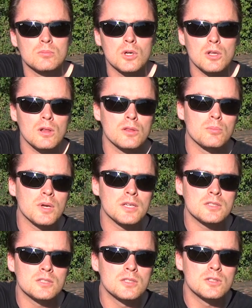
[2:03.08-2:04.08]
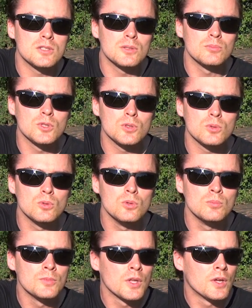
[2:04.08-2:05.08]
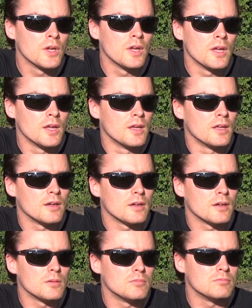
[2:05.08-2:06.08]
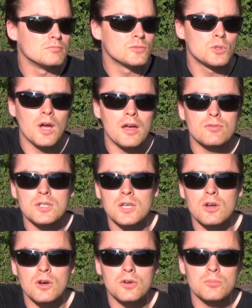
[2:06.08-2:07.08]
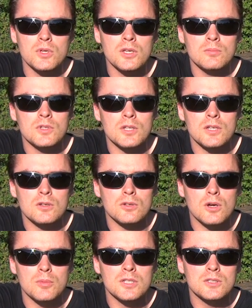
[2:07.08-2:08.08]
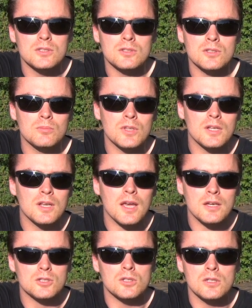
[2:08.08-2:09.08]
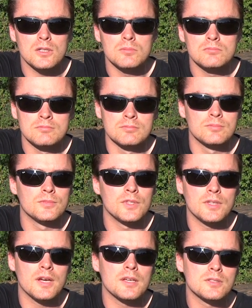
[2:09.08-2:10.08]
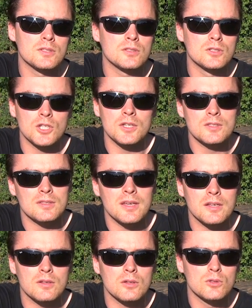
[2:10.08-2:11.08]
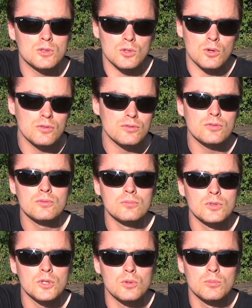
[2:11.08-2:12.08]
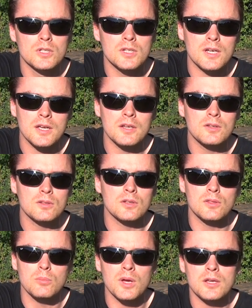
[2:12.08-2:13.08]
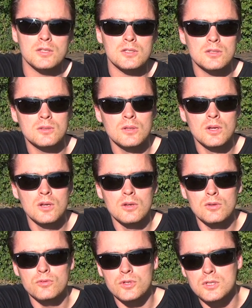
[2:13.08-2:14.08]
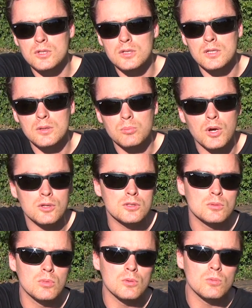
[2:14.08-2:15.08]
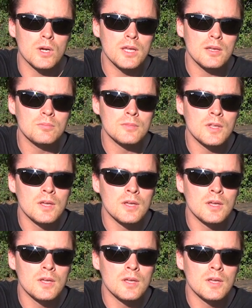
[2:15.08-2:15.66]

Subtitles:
model, the best system to have an economy, an economic system that actually does just that, serve humankind in the best physically possible way.